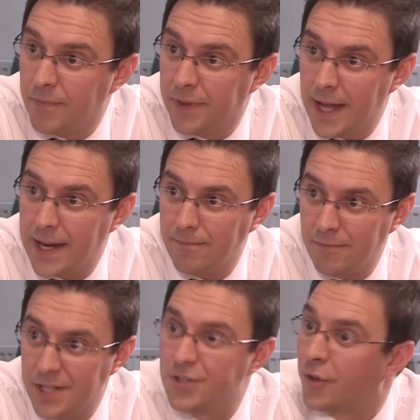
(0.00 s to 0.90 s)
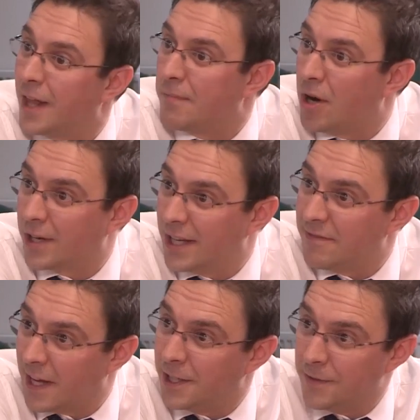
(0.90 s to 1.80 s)
then it's not that market
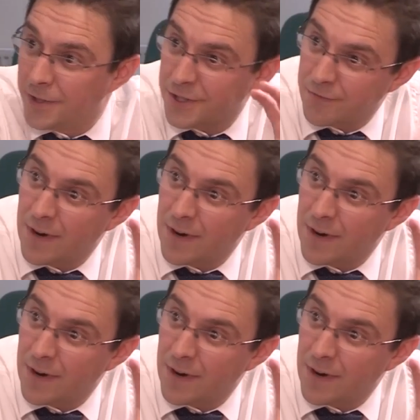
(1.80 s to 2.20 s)
value that's the